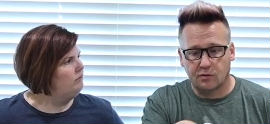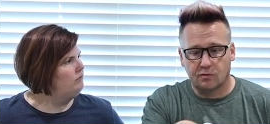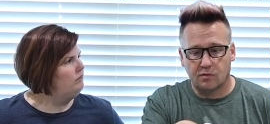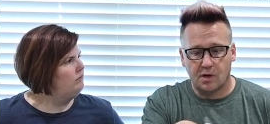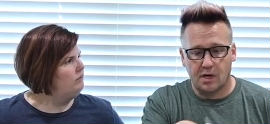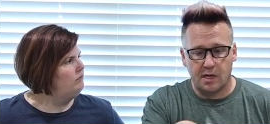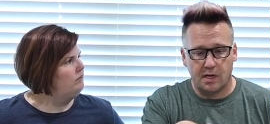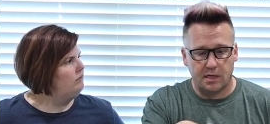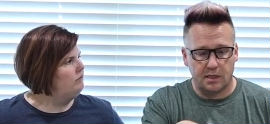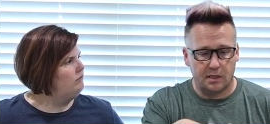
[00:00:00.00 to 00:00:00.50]

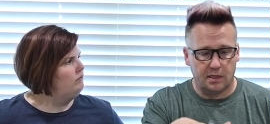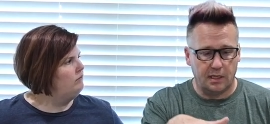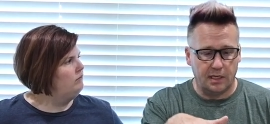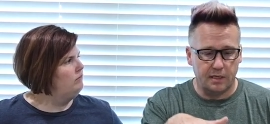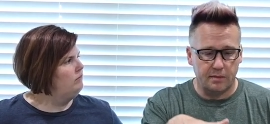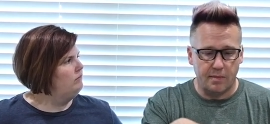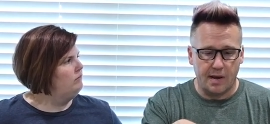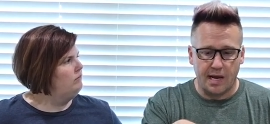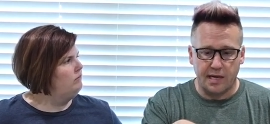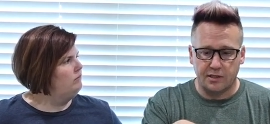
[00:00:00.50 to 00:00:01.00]
Speaker 1: run
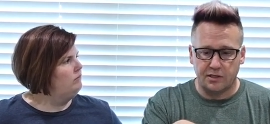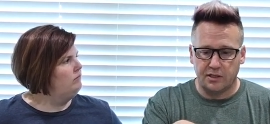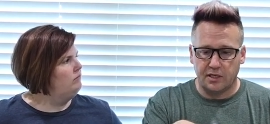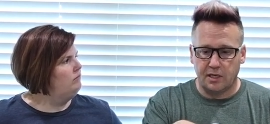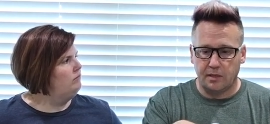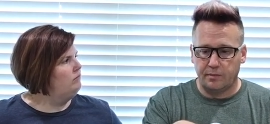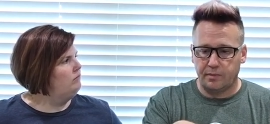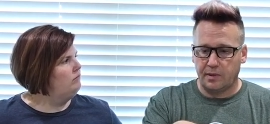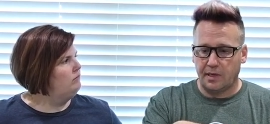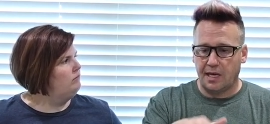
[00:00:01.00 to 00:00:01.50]
in my
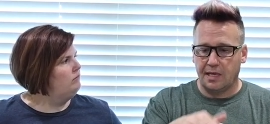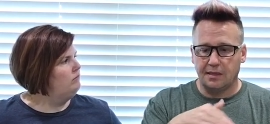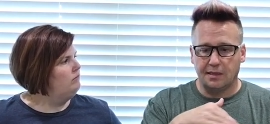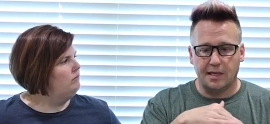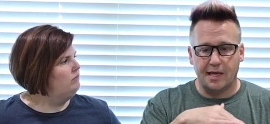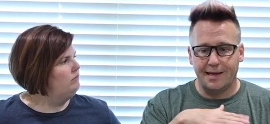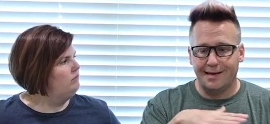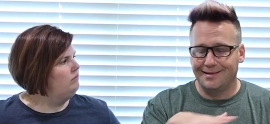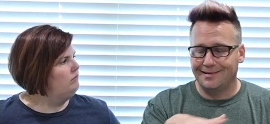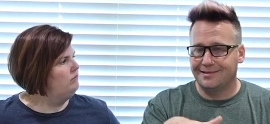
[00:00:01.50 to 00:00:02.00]
Jeep and
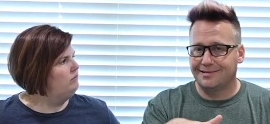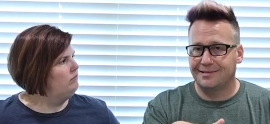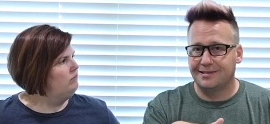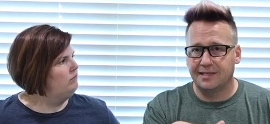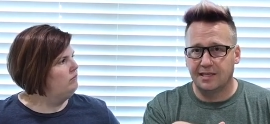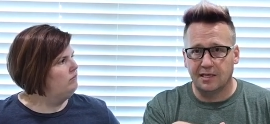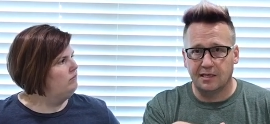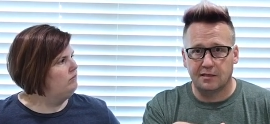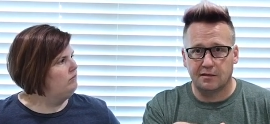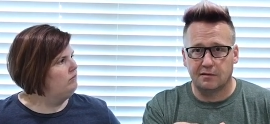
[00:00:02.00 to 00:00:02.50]
let it
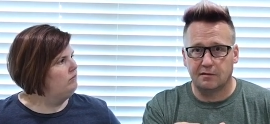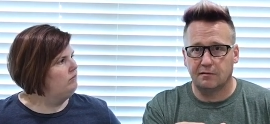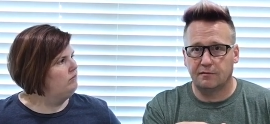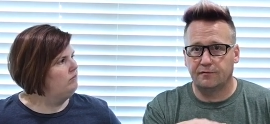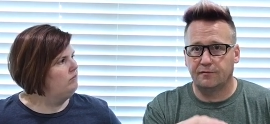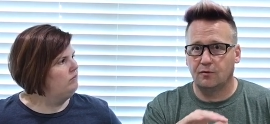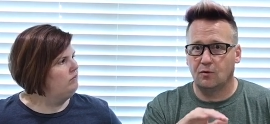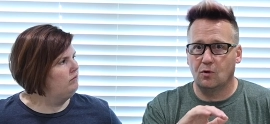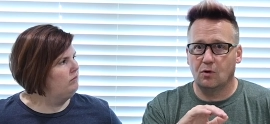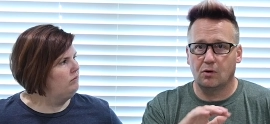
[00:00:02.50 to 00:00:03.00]
sit
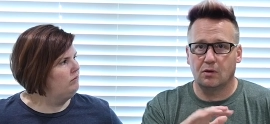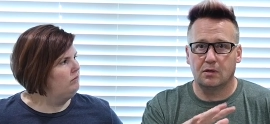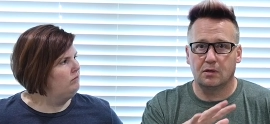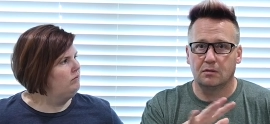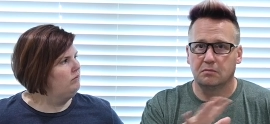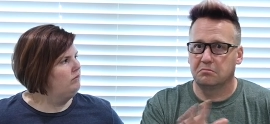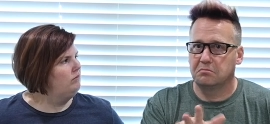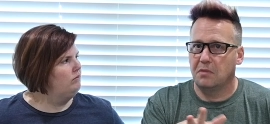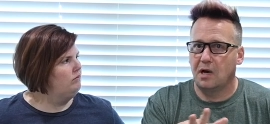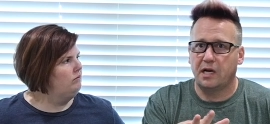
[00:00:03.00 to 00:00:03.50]

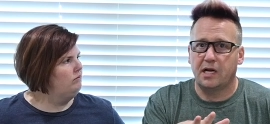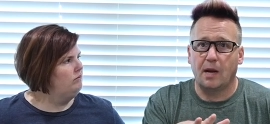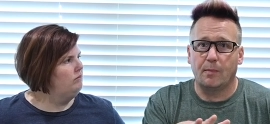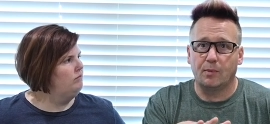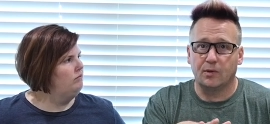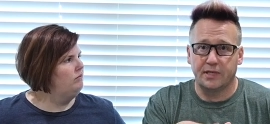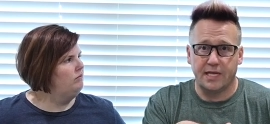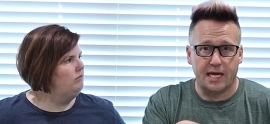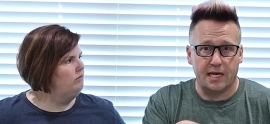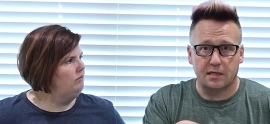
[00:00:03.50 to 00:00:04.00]
for a
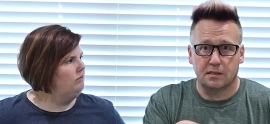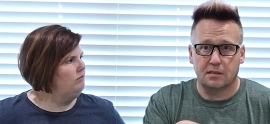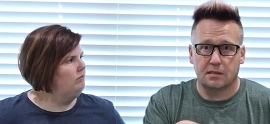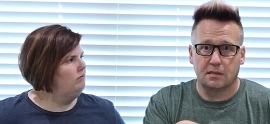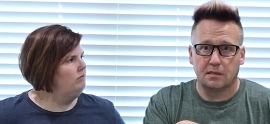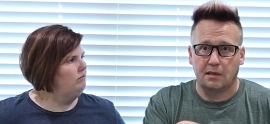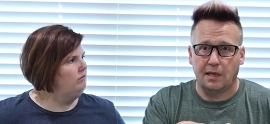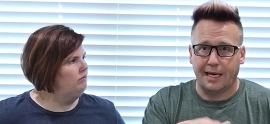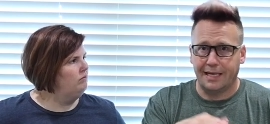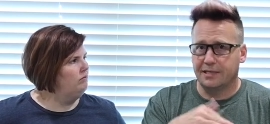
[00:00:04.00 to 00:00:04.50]
couple
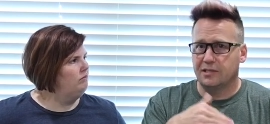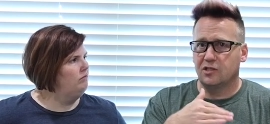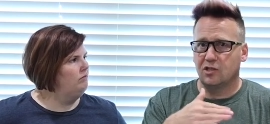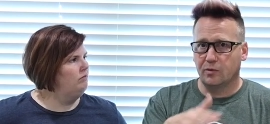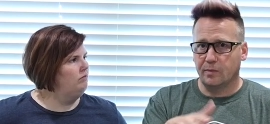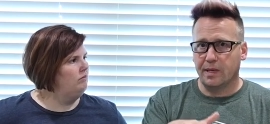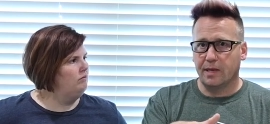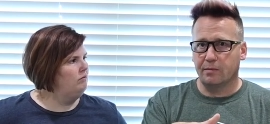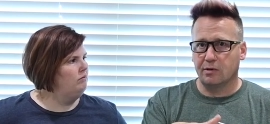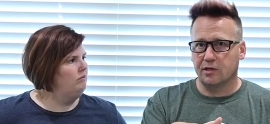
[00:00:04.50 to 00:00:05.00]
days and
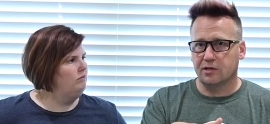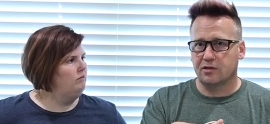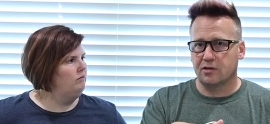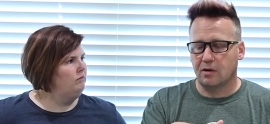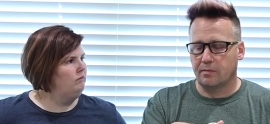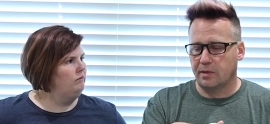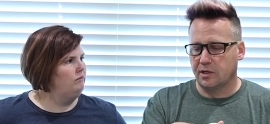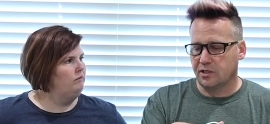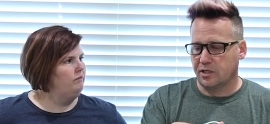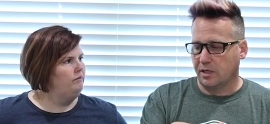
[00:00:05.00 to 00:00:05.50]
still be able to
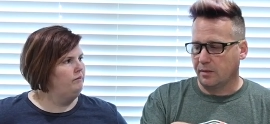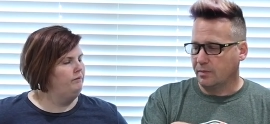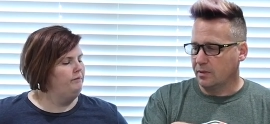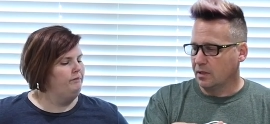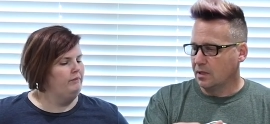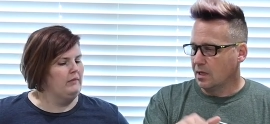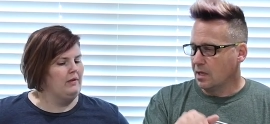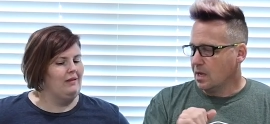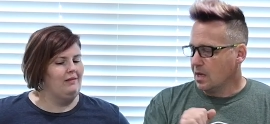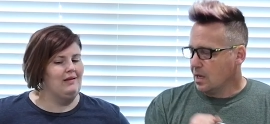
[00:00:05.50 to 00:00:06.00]
start my Jeep.
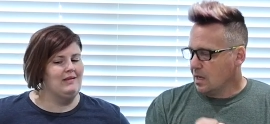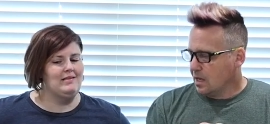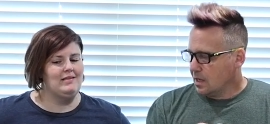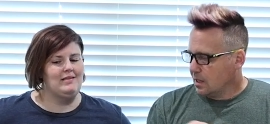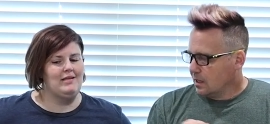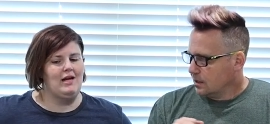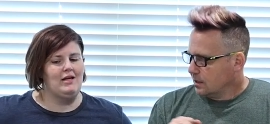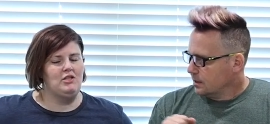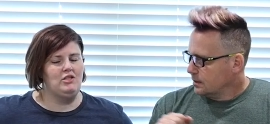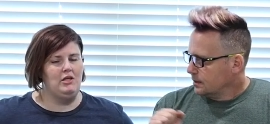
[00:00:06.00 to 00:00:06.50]
Speaker 2: This
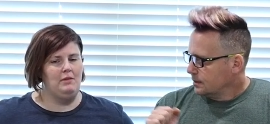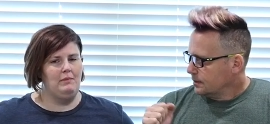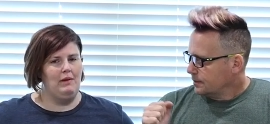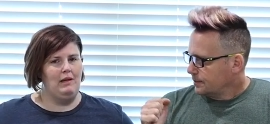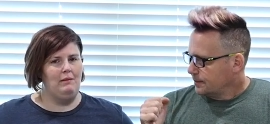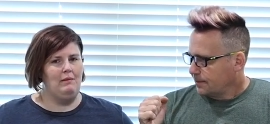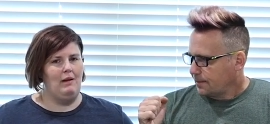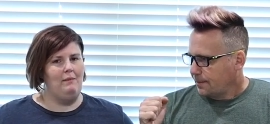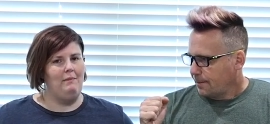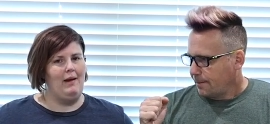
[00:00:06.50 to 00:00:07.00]
has actually
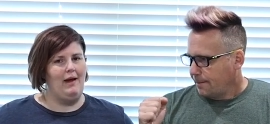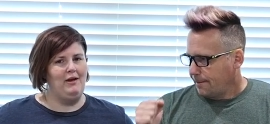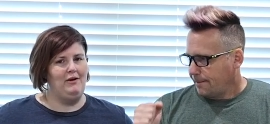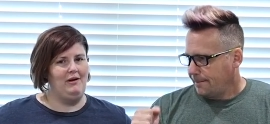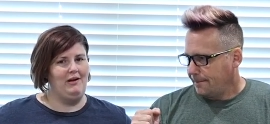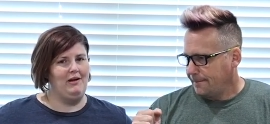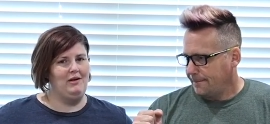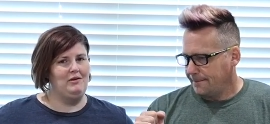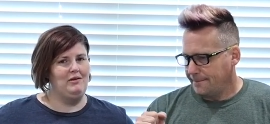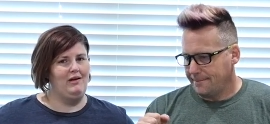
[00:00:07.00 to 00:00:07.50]
made my battery
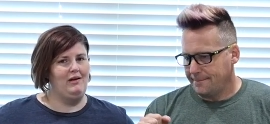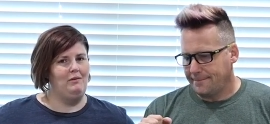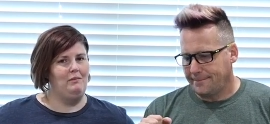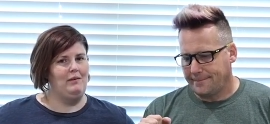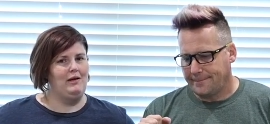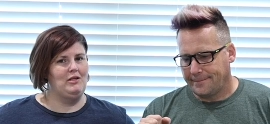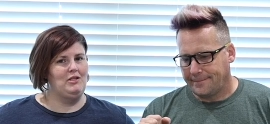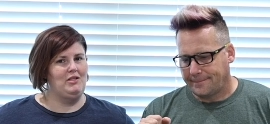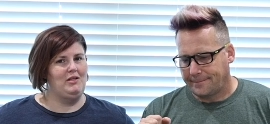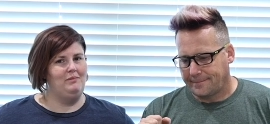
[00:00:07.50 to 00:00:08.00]
go dead in
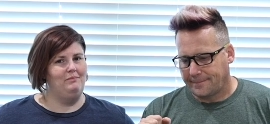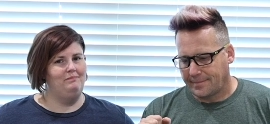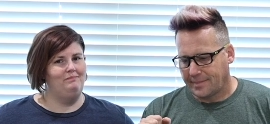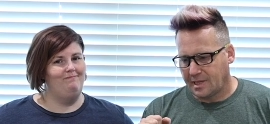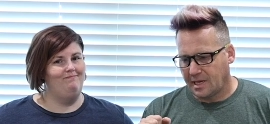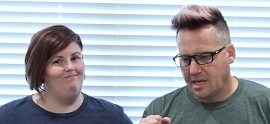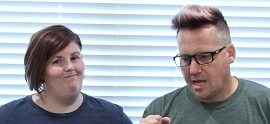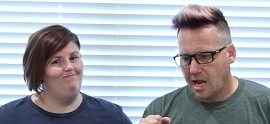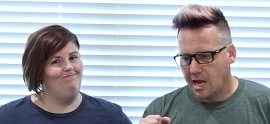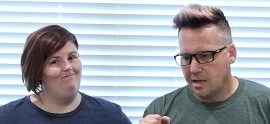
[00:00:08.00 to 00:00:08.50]
my Jeep.
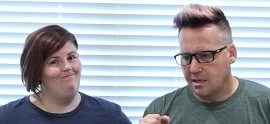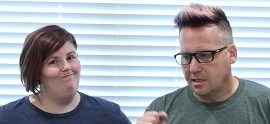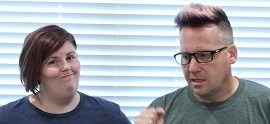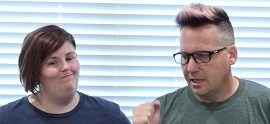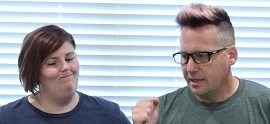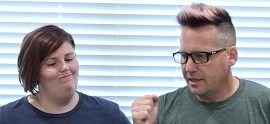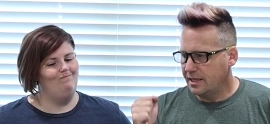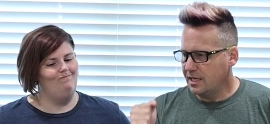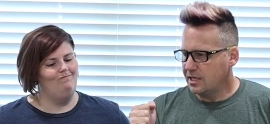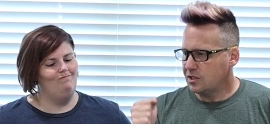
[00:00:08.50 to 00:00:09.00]
Speaker 1: Yeah,
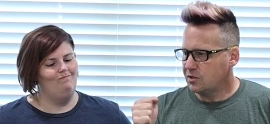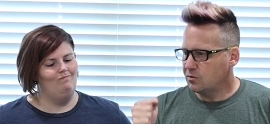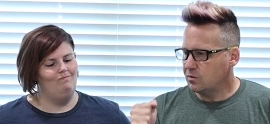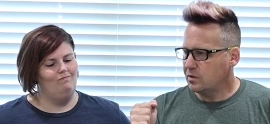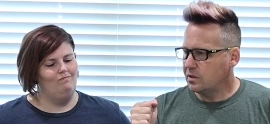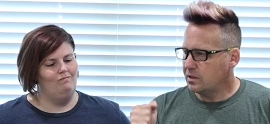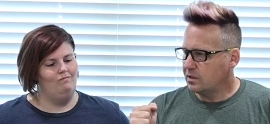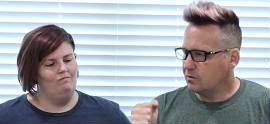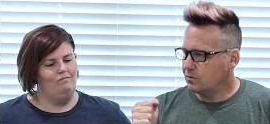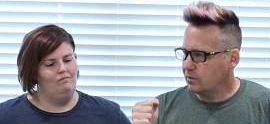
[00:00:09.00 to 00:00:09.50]
this
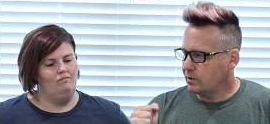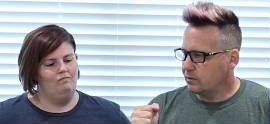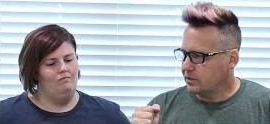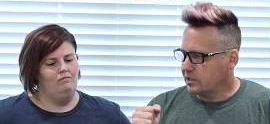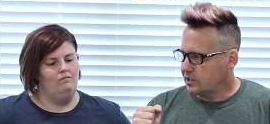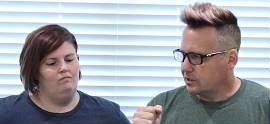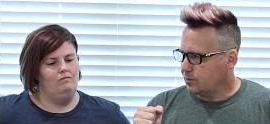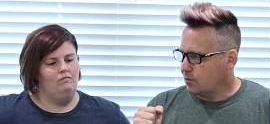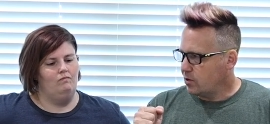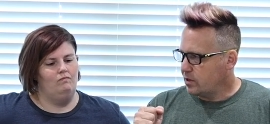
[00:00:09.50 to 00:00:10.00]
one we were
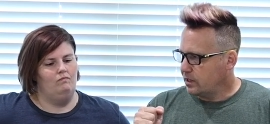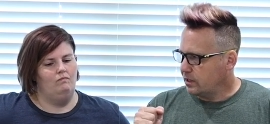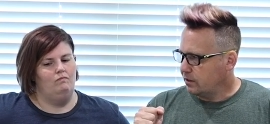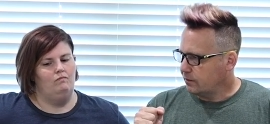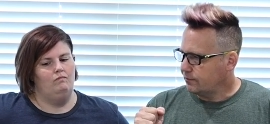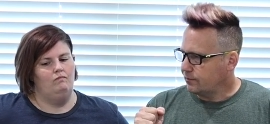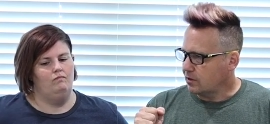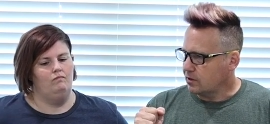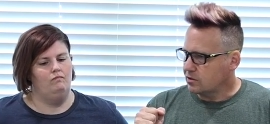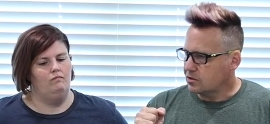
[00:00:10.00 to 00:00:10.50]
disappointed
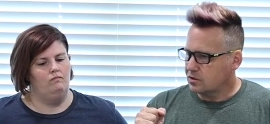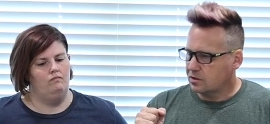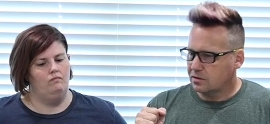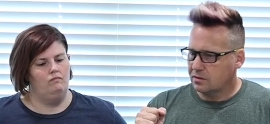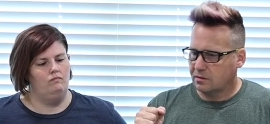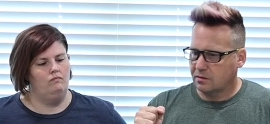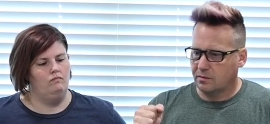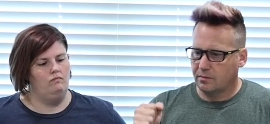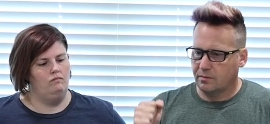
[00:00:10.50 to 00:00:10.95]
at first